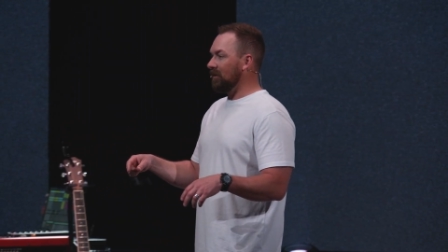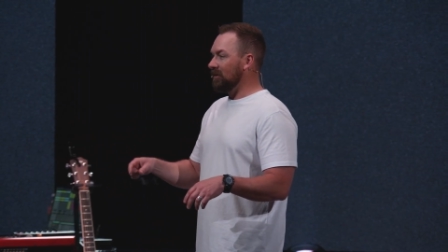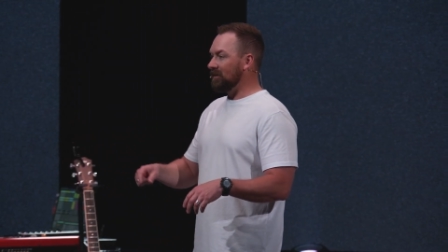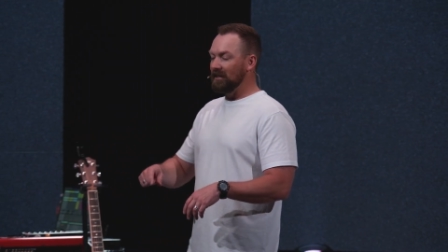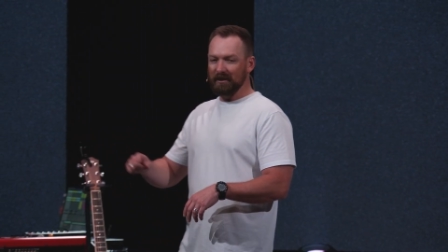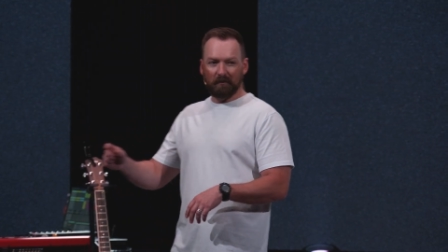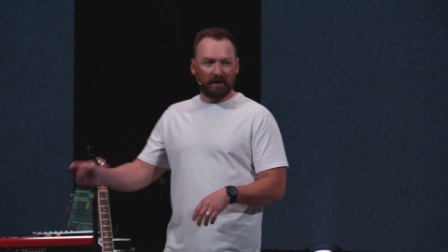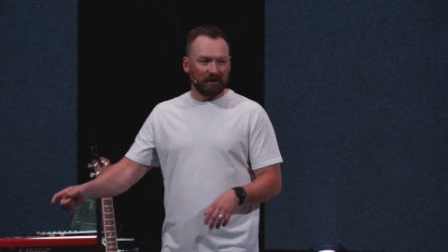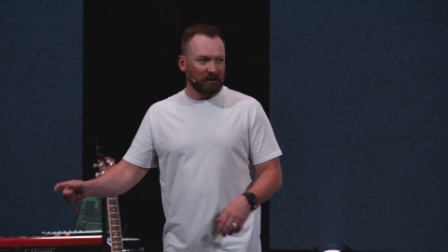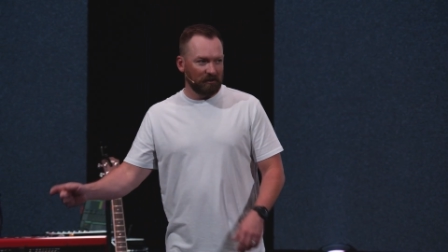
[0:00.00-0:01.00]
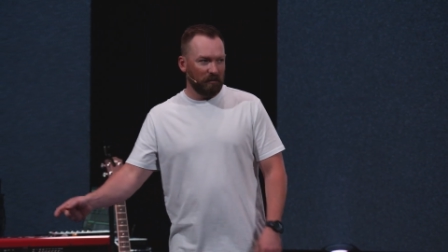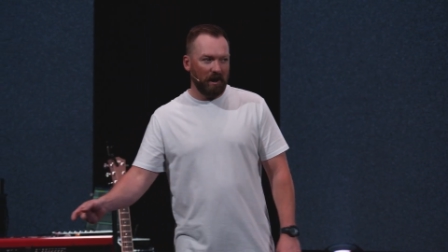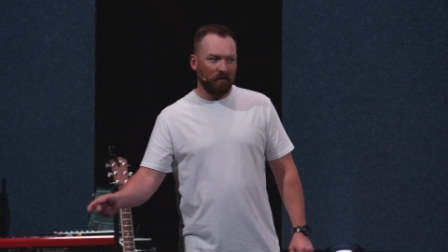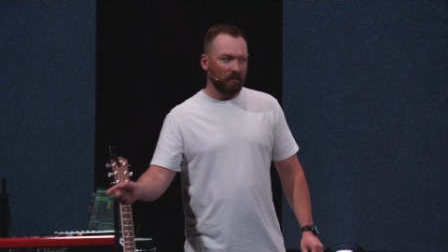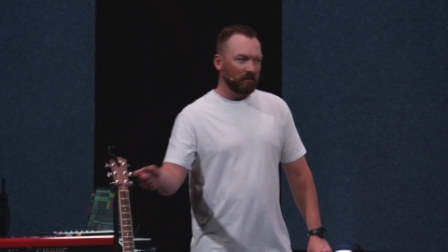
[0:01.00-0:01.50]
doesn't diminish his
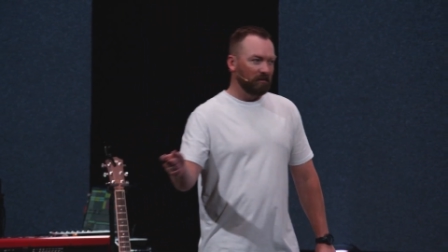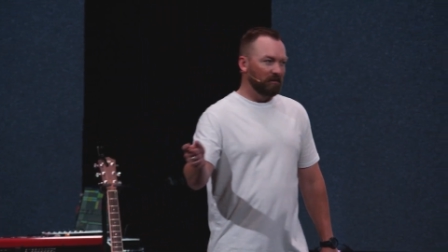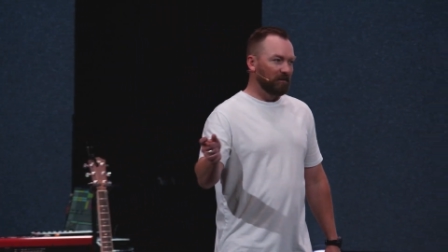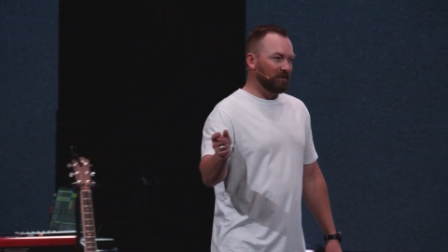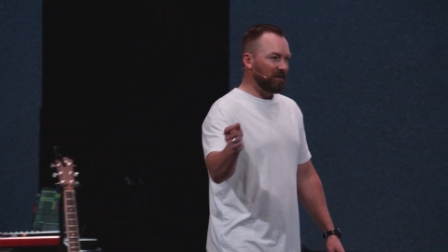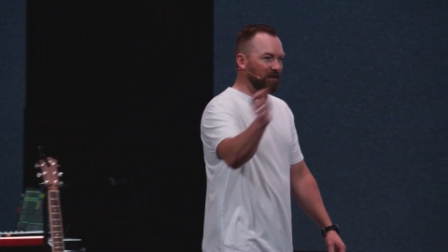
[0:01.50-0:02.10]
power to